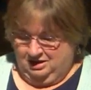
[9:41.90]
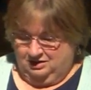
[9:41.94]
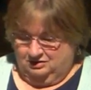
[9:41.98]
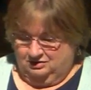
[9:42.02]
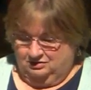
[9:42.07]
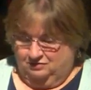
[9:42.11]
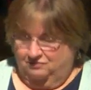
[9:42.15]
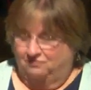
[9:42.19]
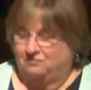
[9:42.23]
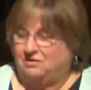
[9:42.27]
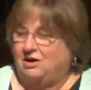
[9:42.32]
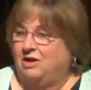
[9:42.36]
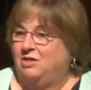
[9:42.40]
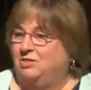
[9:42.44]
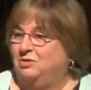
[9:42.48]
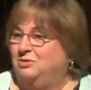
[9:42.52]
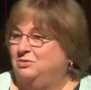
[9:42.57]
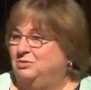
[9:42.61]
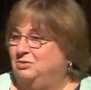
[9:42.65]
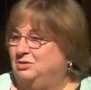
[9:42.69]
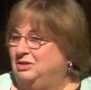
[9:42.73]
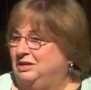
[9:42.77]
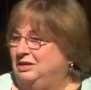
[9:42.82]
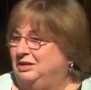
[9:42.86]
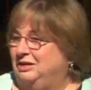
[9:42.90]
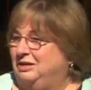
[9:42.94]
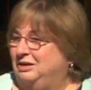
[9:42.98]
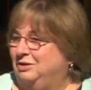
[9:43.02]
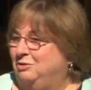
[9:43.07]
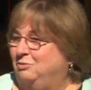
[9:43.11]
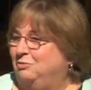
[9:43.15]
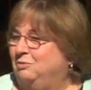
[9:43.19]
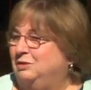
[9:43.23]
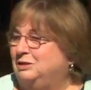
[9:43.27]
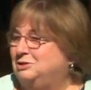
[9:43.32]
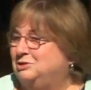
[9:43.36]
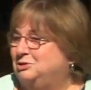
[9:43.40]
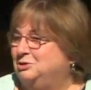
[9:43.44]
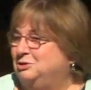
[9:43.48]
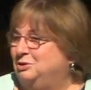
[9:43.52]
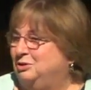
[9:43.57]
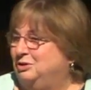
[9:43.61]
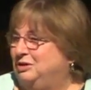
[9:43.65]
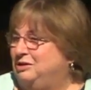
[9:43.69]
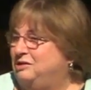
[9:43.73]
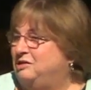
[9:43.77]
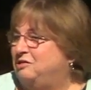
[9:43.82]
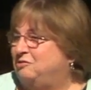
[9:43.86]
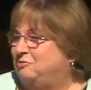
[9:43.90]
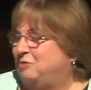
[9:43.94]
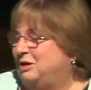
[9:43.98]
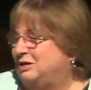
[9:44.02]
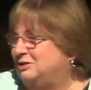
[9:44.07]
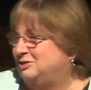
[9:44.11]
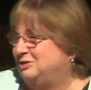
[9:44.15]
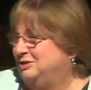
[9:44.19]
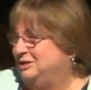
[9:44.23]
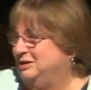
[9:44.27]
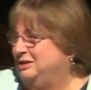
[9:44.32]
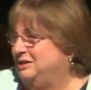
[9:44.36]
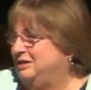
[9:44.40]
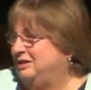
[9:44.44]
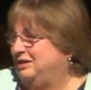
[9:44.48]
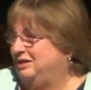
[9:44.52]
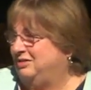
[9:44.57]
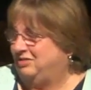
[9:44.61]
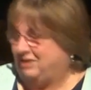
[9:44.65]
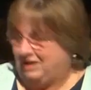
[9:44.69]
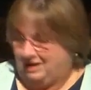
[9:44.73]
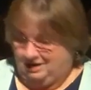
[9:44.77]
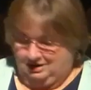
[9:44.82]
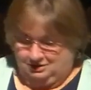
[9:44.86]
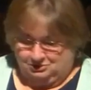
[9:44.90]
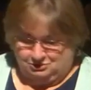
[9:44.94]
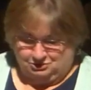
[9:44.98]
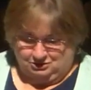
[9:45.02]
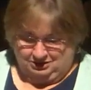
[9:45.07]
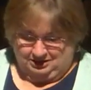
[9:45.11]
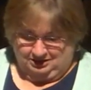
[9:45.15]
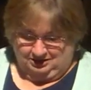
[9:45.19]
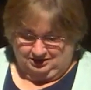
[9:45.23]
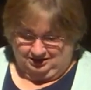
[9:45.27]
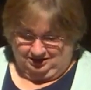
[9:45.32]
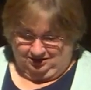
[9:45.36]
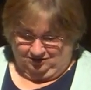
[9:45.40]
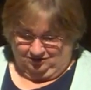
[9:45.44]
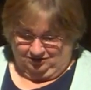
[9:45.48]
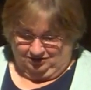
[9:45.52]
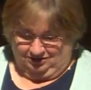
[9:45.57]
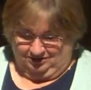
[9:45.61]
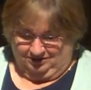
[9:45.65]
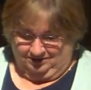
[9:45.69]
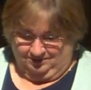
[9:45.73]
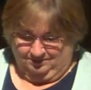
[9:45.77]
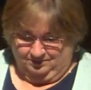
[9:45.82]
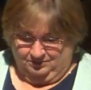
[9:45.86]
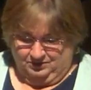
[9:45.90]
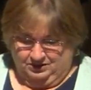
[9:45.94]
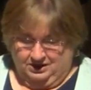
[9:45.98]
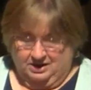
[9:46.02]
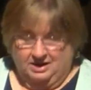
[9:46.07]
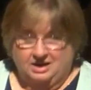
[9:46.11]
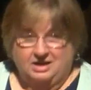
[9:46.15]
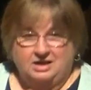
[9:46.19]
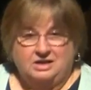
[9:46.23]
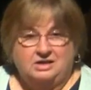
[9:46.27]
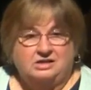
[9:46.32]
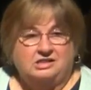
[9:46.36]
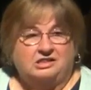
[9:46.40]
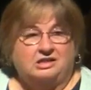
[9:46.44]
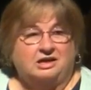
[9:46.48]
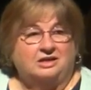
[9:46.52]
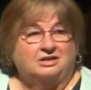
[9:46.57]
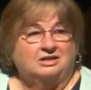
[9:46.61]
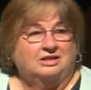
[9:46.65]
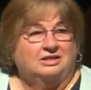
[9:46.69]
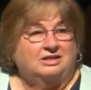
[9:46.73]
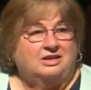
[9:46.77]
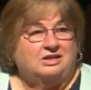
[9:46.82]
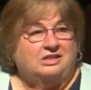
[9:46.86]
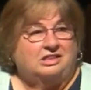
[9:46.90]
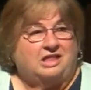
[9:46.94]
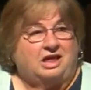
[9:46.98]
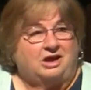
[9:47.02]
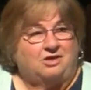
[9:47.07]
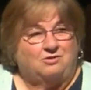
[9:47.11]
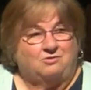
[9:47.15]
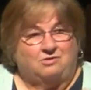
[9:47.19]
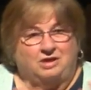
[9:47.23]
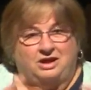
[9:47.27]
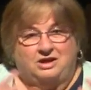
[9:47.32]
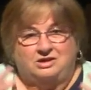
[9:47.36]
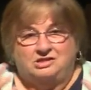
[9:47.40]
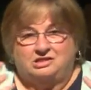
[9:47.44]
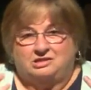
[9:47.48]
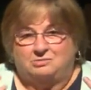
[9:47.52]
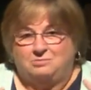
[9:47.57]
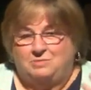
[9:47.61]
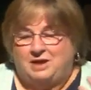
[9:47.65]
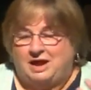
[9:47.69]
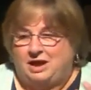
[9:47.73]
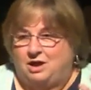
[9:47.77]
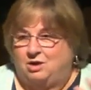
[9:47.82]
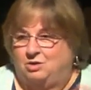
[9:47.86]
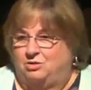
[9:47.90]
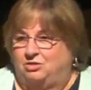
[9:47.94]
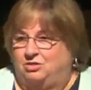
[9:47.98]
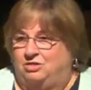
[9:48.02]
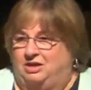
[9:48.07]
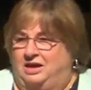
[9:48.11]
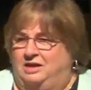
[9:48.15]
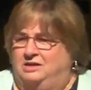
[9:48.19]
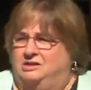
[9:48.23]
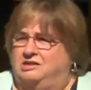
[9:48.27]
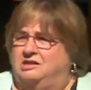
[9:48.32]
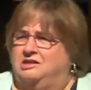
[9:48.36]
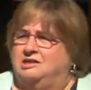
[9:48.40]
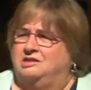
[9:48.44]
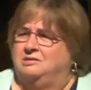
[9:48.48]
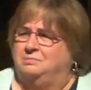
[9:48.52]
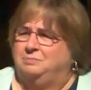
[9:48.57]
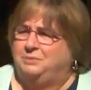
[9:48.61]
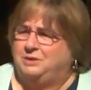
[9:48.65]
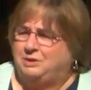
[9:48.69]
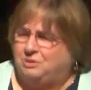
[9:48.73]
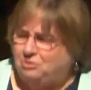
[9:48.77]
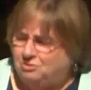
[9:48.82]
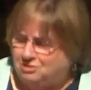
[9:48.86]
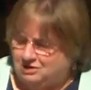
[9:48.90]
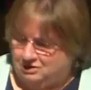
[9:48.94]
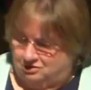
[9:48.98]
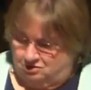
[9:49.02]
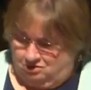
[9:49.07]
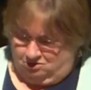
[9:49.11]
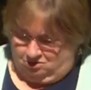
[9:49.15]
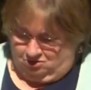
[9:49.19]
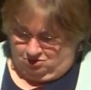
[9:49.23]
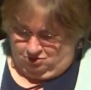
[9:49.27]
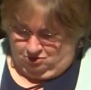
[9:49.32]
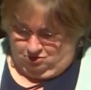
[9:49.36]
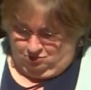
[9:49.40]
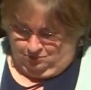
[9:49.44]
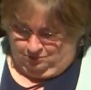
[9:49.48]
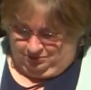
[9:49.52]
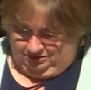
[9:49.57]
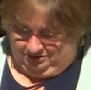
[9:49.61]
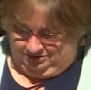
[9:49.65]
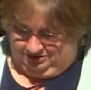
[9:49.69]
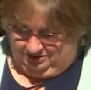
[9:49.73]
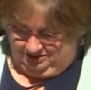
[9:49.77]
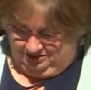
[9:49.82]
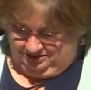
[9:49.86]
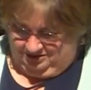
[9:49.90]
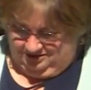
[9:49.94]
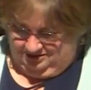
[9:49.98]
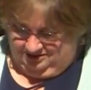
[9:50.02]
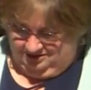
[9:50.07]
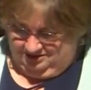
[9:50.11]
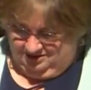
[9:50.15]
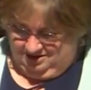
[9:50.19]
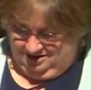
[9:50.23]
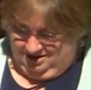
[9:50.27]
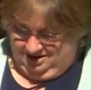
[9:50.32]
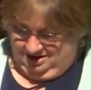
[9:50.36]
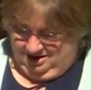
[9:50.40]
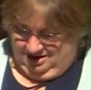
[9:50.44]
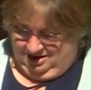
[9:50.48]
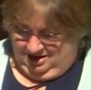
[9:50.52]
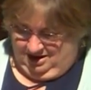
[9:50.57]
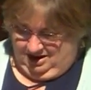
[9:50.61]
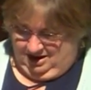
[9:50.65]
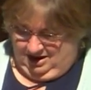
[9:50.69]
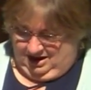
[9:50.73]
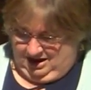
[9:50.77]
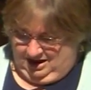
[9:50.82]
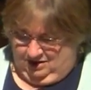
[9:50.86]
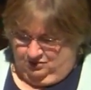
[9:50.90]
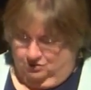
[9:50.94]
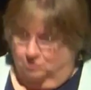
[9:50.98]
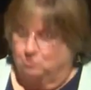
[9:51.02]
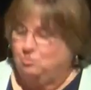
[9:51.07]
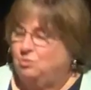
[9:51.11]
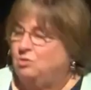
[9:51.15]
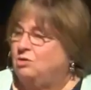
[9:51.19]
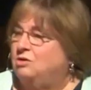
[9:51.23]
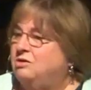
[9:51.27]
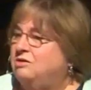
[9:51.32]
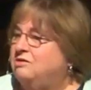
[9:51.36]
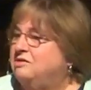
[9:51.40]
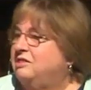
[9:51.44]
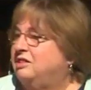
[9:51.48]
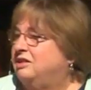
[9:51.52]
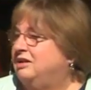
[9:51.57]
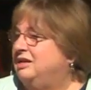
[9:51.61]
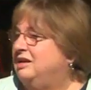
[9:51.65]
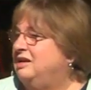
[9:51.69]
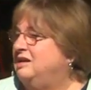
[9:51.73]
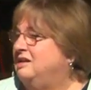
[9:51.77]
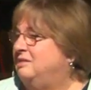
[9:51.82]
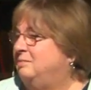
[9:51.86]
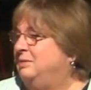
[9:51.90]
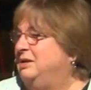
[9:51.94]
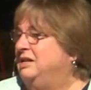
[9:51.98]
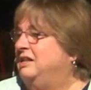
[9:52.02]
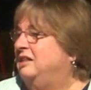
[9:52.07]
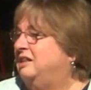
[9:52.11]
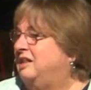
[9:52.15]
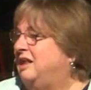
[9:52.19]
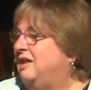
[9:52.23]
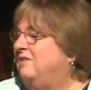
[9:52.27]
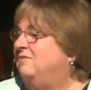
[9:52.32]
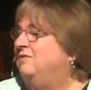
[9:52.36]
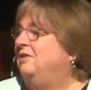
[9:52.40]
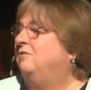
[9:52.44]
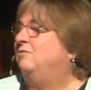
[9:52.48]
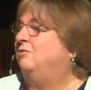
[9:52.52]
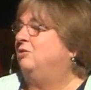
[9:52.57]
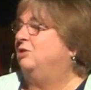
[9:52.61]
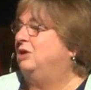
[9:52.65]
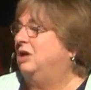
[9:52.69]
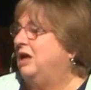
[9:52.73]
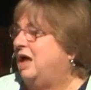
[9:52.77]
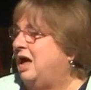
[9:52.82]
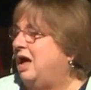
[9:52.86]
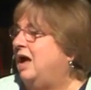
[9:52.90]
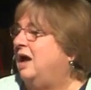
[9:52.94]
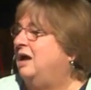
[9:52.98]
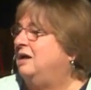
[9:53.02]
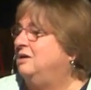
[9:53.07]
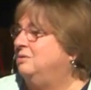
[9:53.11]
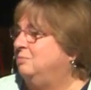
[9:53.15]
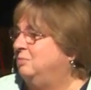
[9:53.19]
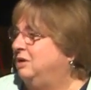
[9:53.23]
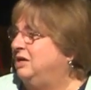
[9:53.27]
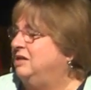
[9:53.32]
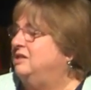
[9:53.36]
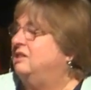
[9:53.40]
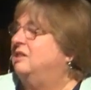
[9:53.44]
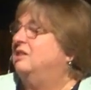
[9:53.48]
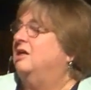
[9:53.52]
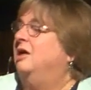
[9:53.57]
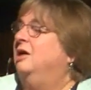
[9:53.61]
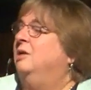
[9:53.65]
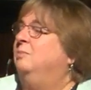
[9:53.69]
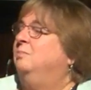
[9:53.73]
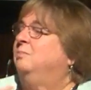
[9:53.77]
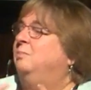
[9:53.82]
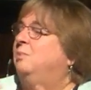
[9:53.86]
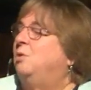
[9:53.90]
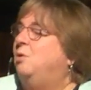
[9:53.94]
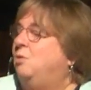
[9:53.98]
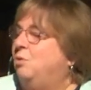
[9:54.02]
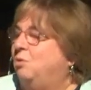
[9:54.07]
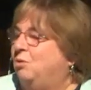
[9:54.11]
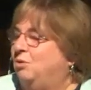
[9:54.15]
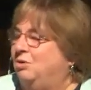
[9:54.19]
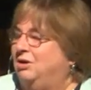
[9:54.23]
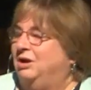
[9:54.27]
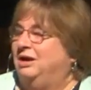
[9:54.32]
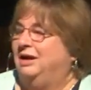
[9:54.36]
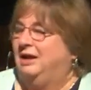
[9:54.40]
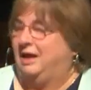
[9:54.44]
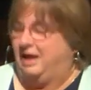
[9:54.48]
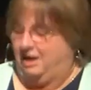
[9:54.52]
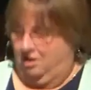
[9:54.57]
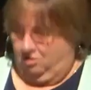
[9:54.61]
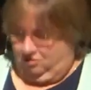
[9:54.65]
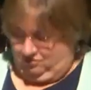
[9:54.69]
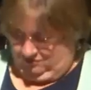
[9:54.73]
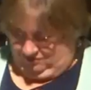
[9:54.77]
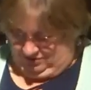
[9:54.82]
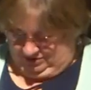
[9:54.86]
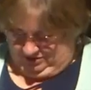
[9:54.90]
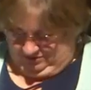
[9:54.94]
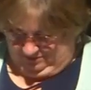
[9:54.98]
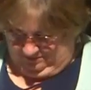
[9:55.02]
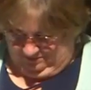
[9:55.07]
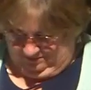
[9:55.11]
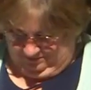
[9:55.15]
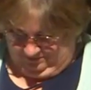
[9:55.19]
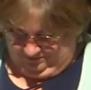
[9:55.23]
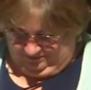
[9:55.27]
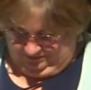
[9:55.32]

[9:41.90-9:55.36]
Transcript: to follow the original instructions that the angel had given, suddenly Zechariah's mouth and spirit are opened. And the words that he's been saving for nine months come pouring out of him.